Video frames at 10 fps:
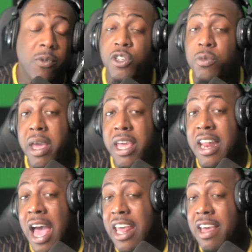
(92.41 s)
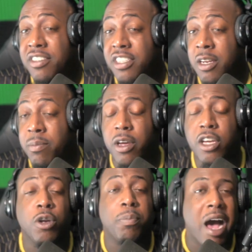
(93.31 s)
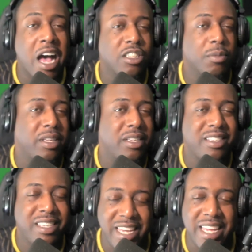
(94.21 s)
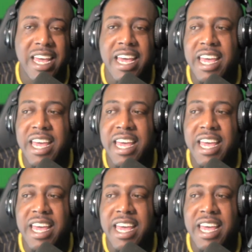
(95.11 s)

what you may not have seen, but could possibly see,